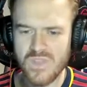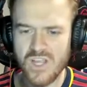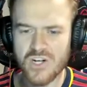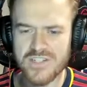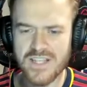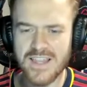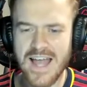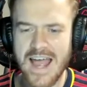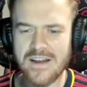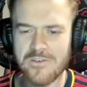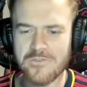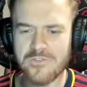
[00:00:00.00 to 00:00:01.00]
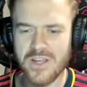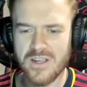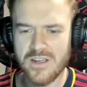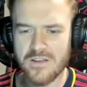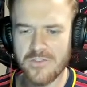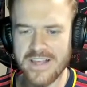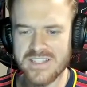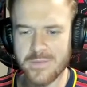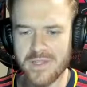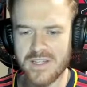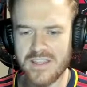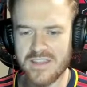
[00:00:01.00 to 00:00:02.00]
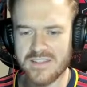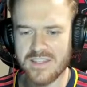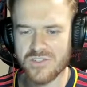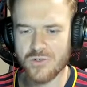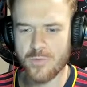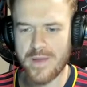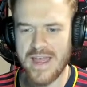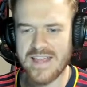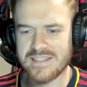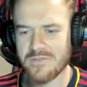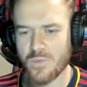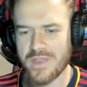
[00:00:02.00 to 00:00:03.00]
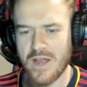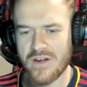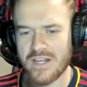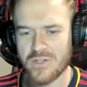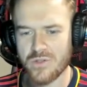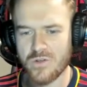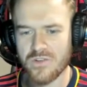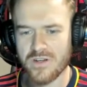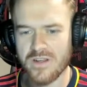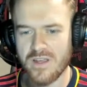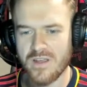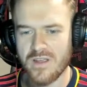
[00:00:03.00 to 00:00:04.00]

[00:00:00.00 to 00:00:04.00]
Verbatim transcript: There's a lot of flexibility that this group has, even without Edu Löwen.